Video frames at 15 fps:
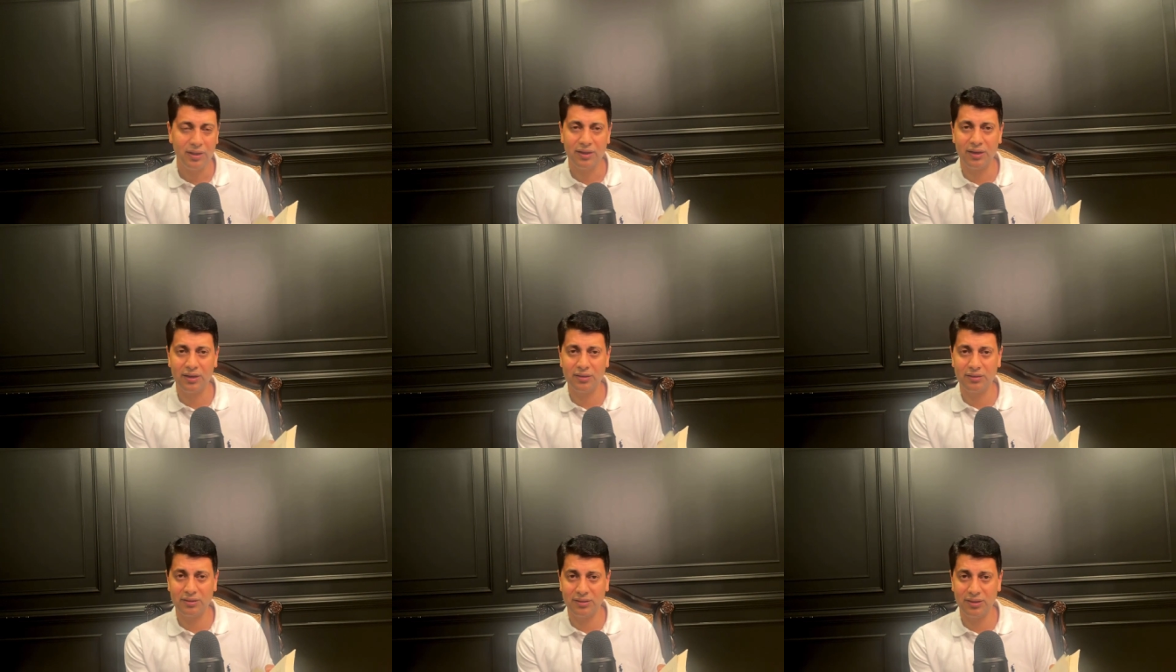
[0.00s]
eh,
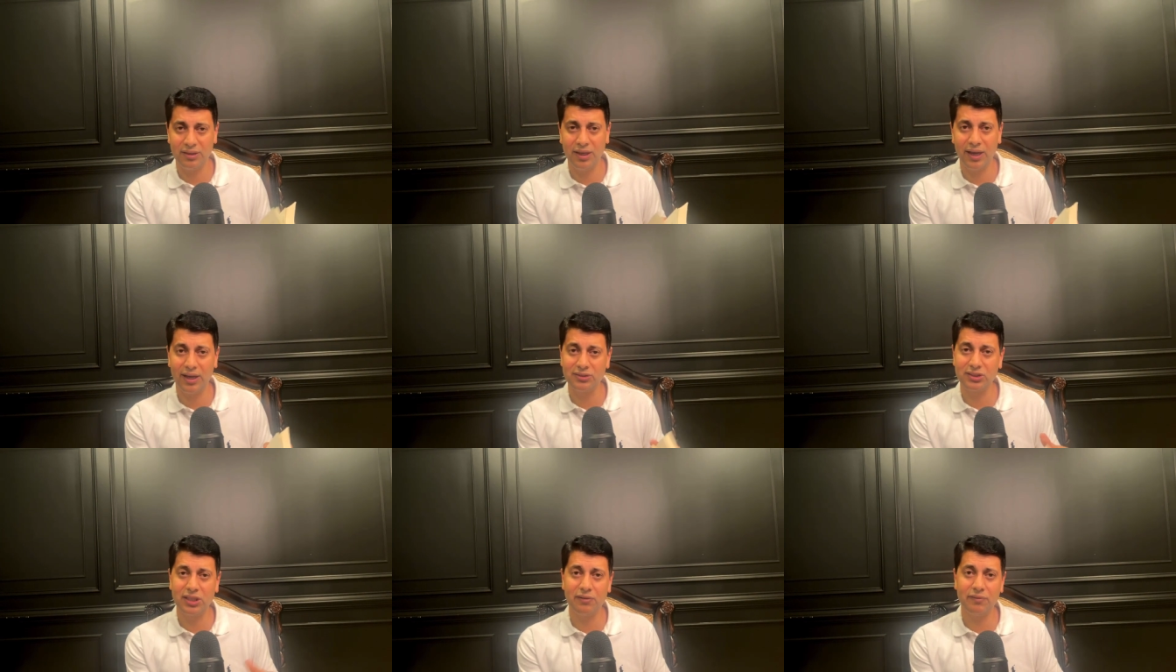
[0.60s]
he
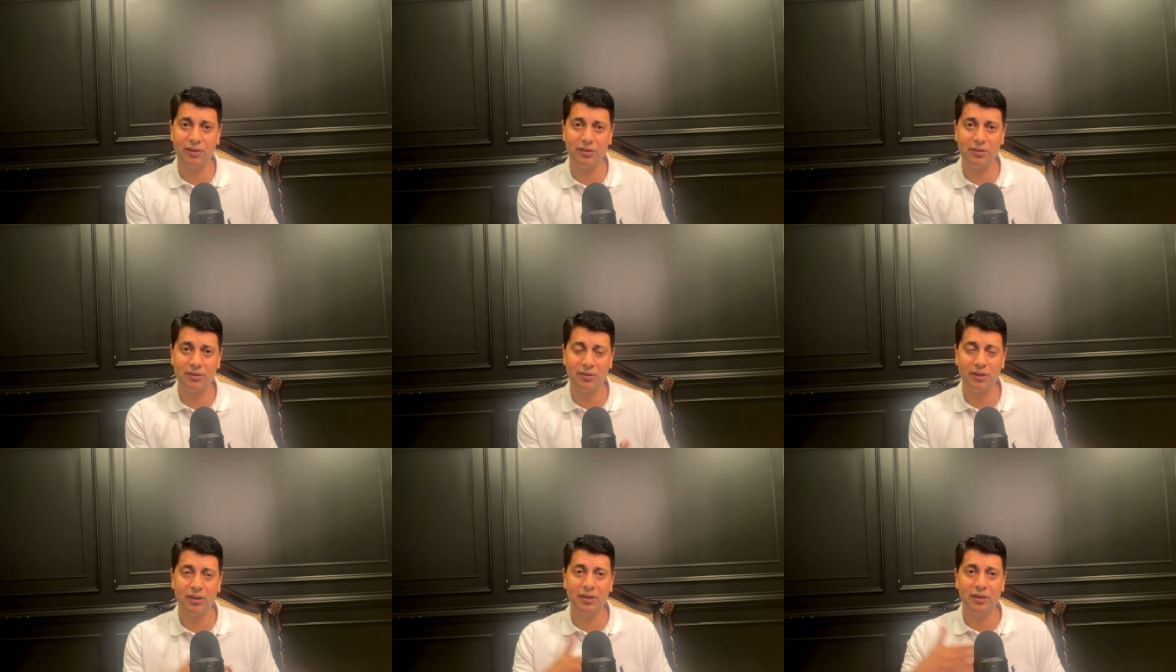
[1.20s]
has
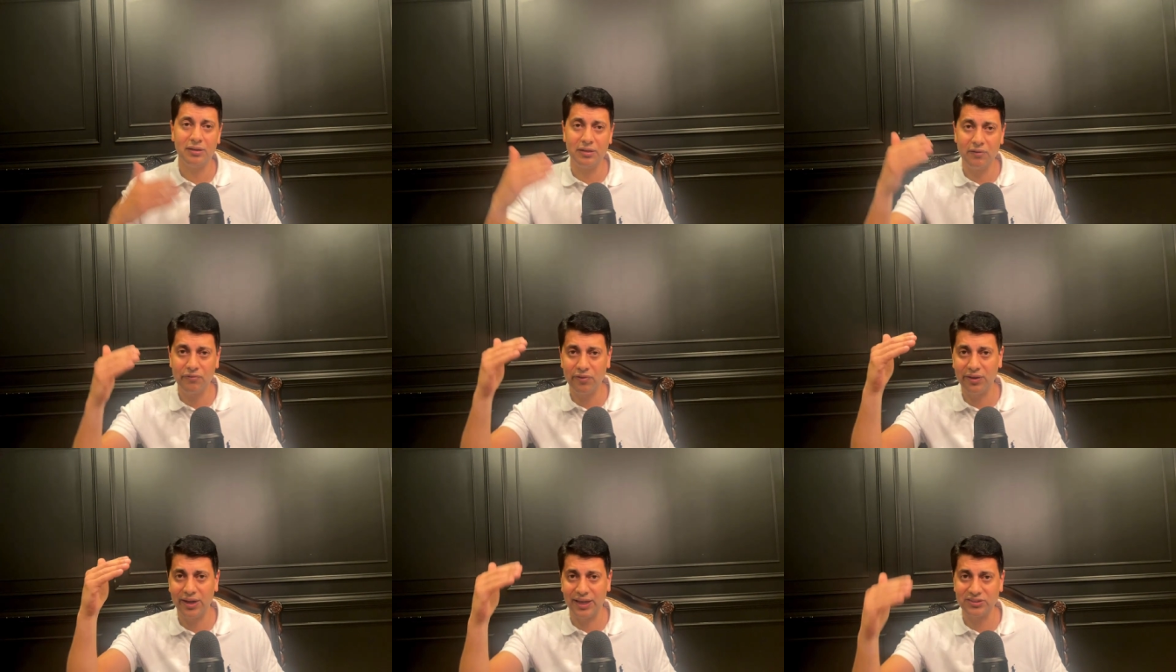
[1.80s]
given
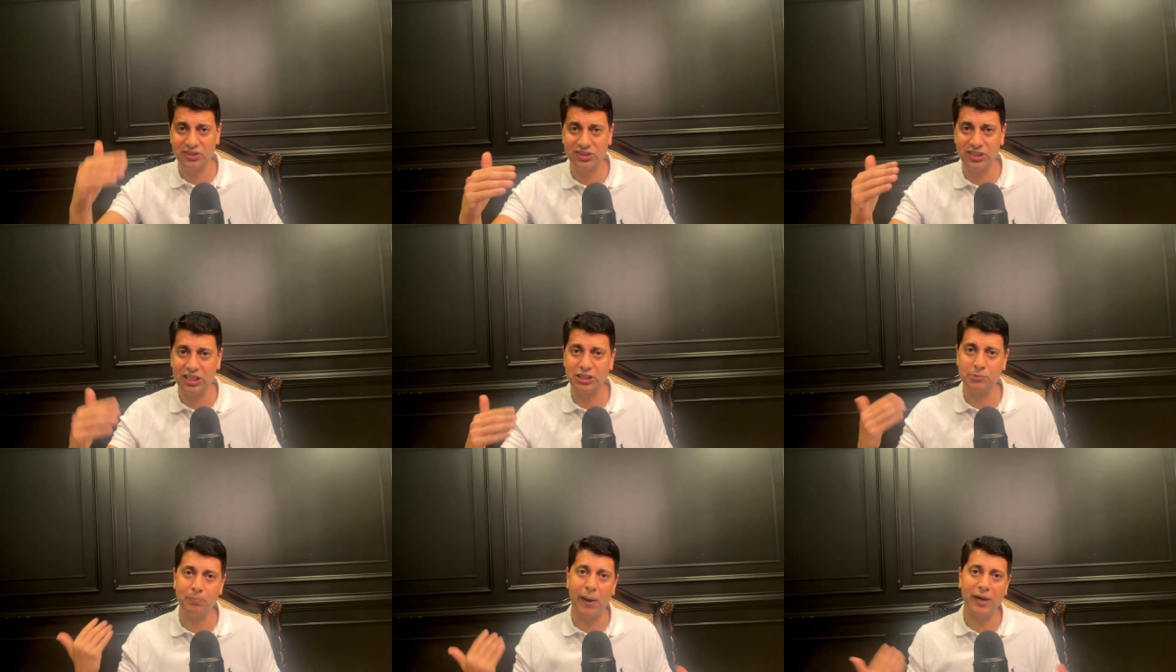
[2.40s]
different
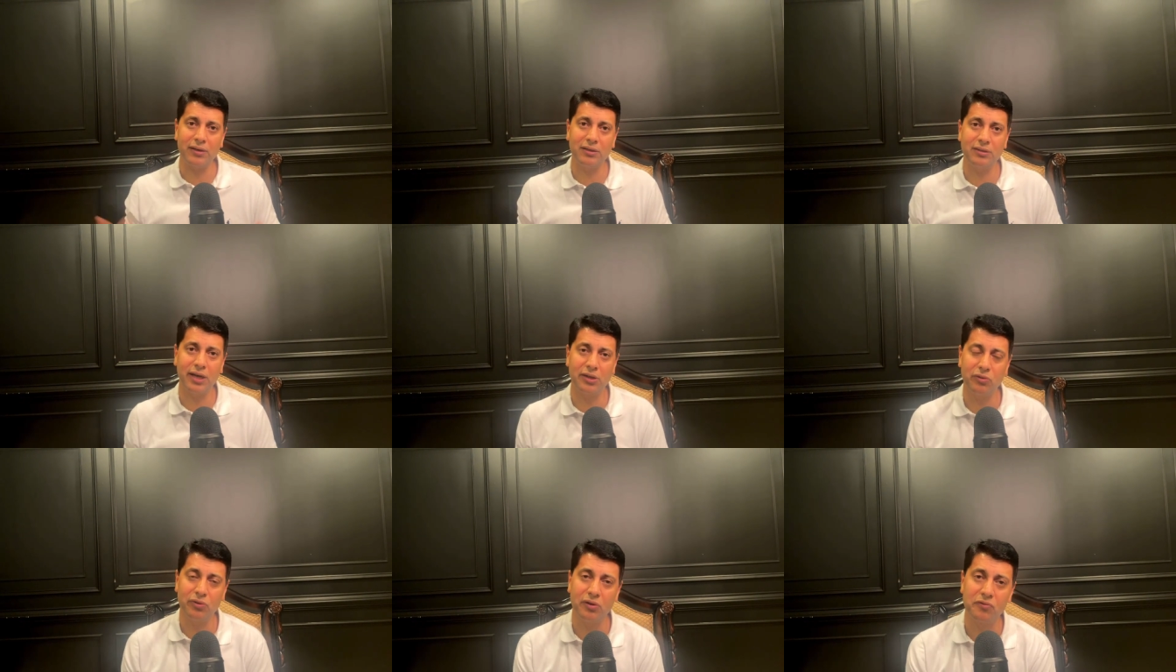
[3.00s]
exercise pattern
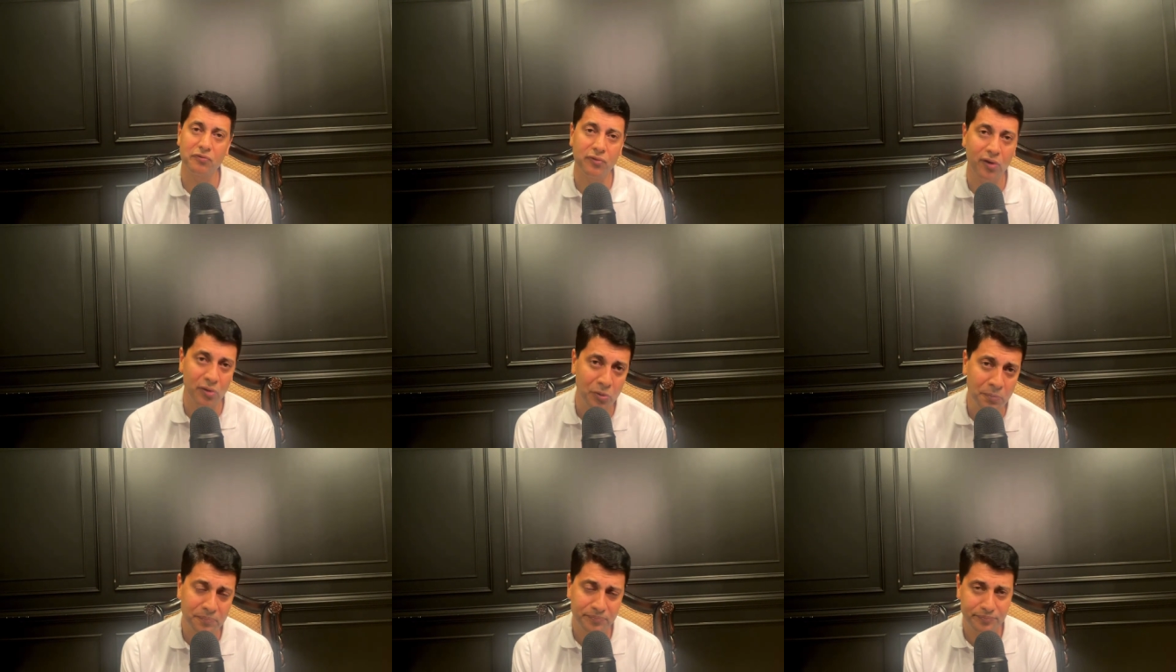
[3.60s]
that you can
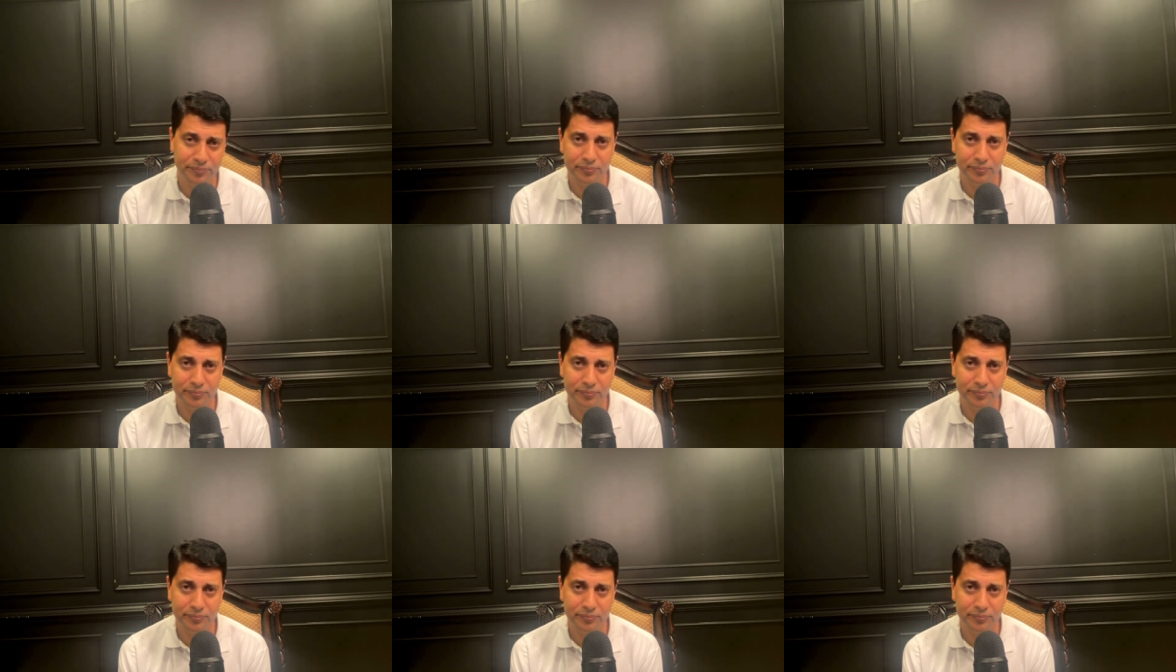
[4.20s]
follow.